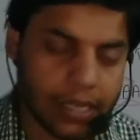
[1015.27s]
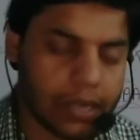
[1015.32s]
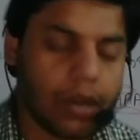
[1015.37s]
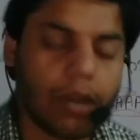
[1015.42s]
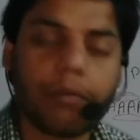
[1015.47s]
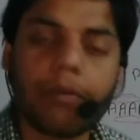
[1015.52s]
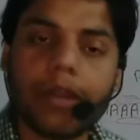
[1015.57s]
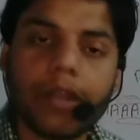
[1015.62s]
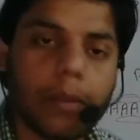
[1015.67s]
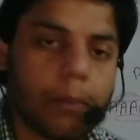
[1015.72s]

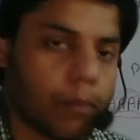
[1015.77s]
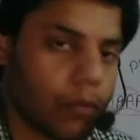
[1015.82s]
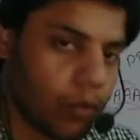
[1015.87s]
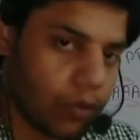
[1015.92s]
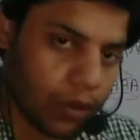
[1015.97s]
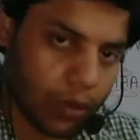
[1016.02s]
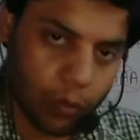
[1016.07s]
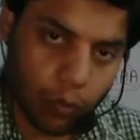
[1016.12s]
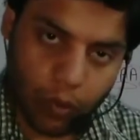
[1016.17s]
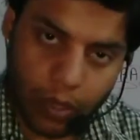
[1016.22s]
And after that,
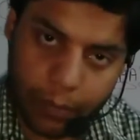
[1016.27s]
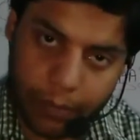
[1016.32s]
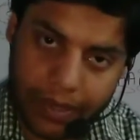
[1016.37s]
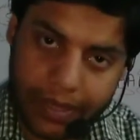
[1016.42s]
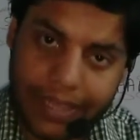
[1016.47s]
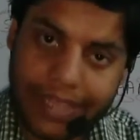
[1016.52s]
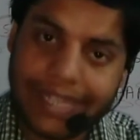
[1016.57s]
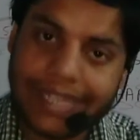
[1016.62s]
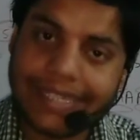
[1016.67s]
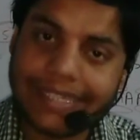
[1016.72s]
protein will
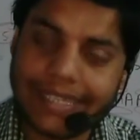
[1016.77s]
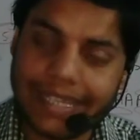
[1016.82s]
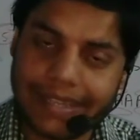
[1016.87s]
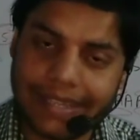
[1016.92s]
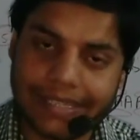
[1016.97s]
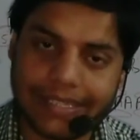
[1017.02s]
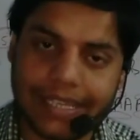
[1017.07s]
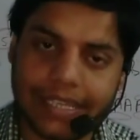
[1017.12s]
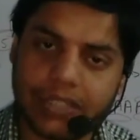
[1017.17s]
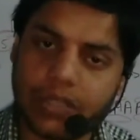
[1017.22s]
be
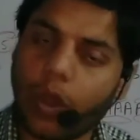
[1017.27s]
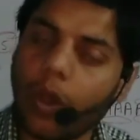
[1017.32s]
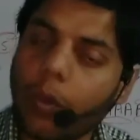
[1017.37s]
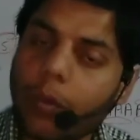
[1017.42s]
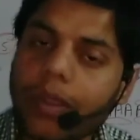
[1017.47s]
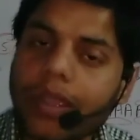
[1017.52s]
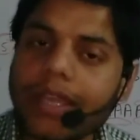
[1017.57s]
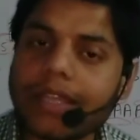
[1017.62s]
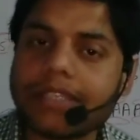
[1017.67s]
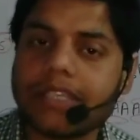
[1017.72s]
synthesized,
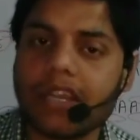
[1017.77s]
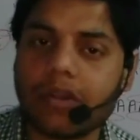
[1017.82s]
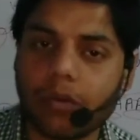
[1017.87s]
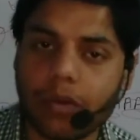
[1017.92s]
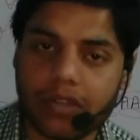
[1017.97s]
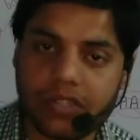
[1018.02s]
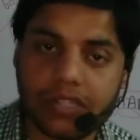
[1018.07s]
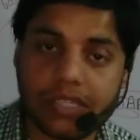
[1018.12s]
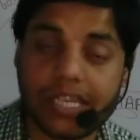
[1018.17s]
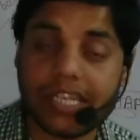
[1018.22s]
or we can say
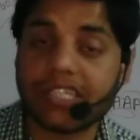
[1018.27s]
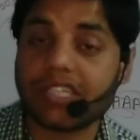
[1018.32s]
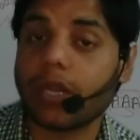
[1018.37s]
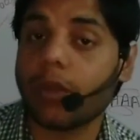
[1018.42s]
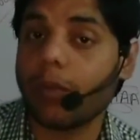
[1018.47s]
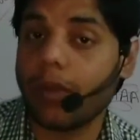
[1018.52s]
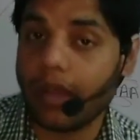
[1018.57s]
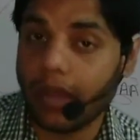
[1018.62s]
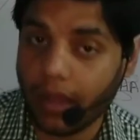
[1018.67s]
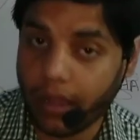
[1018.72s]

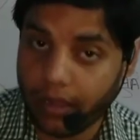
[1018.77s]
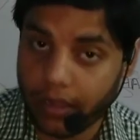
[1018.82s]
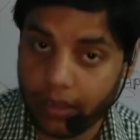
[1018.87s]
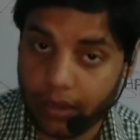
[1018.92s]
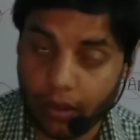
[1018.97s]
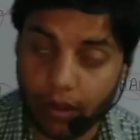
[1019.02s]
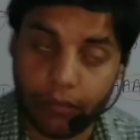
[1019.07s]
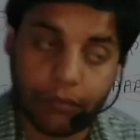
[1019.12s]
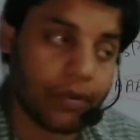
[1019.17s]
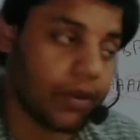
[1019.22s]
translation will
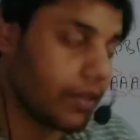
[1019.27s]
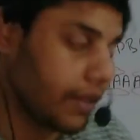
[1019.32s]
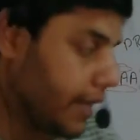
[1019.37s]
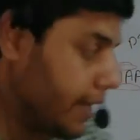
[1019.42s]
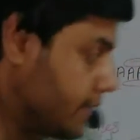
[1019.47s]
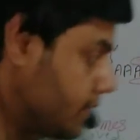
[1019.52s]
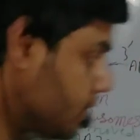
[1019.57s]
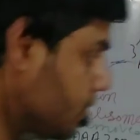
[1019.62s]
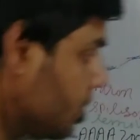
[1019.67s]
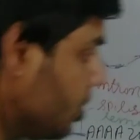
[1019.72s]
occur after
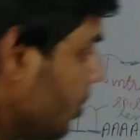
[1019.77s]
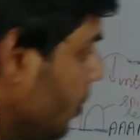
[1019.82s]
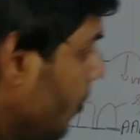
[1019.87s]
that.